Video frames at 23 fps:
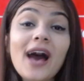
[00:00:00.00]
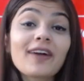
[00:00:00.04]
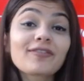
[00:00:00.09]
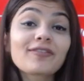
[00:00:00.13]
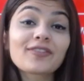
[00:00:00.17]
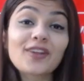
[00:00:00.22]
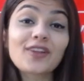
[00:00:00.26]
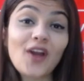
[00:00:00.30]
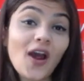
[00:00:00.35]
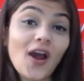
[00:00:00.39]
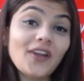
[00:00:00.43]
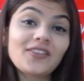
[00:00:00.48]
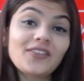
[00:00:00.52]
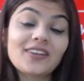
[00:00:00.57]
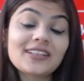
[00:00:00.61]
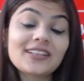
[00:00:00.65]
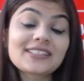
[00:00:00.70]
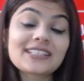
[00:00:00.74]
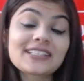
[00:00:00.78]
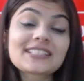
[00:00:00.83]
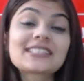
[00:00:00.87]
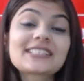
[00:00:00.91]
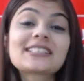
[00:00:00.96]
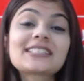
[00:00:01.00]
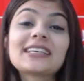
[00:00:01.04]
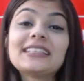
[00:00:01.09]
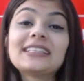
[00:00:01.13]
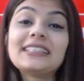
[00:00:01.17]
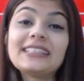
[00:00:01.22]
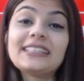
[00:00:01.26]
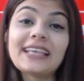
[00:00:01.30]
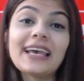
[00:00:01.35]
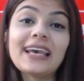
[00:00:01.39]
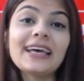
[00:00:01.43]
not registered
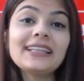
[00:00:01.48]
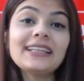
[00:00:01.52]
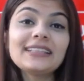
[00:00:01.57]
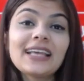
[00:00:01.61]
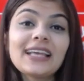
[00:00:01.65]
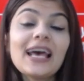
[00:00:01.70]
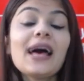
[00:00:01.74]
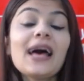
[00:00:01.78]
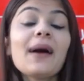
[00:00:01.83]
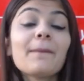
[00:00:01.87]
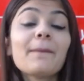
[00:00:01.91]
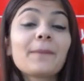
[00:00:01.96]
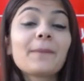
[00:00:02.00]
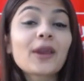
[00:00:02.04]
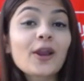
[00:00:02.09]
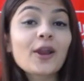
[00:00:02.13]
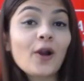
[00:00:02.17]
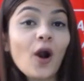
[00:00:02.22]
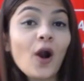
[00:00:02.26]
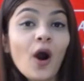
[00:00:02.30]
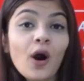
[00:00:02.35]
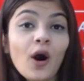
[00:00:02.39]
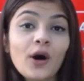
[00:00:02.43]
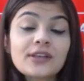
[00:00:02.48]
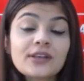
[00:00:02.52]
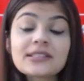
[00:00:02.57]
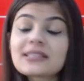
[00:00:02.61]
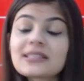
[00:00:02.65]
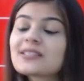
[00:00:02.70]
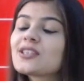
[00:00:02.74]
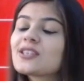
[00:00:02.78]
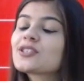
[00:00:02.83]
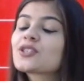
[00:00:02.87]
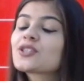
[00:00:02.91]
yet, because
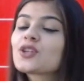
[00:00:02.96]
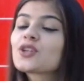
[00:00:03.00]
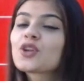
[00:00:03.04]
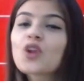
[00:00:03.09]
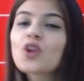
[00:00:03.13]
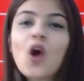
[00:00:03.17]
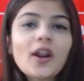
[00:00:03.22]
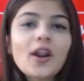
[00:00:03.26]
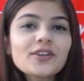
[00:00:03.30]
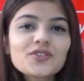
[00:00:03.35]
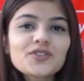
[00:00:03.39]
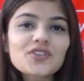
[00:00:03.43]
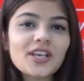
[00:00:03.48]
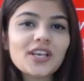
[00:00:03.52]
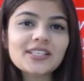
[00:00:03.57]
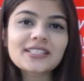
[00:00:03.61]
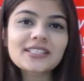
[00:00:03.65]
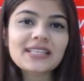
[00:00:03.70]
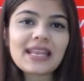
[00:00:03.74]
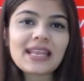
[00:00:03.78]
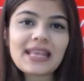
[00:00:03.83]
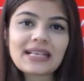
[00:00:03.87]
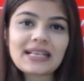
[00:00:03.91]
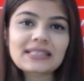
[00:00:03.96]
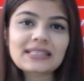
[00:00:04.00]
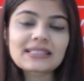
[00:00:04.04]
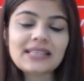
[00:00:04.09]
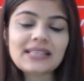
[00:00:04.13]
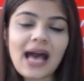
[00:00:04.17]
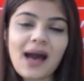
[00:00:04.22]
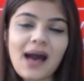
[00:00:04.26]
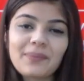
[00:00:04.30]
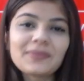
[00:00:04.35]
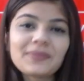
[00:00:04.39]
this is not just an
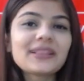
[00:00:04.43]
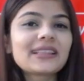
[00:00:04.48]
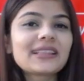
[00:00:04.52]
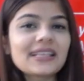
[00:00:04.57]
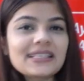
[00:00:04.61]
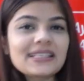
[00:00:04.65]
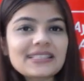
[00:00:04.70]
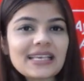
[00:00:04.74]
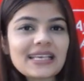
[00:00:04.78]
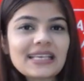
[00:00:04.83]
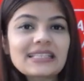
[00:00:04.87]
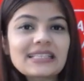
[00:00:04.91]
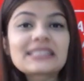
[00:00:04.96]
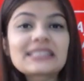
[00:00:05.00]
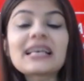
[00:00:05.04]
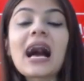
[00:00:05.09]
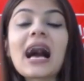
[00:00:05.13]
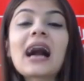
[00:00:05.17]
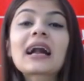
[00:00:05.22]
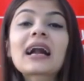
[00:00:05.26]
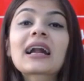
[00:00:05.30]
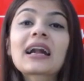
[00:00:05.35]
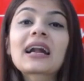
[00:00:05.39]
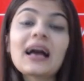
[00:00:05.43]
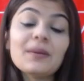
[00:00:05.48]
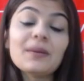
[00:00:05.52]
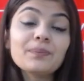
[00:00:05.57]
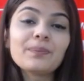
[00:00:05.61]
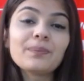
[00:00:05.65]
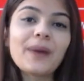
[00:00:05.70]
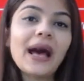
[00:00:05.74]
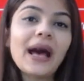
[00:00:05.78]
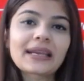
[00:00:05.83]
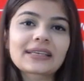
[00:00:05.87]
exam, this is a
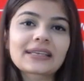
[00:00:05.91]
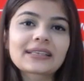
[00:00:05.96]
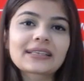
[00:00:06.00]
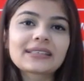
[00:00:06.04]
comeback.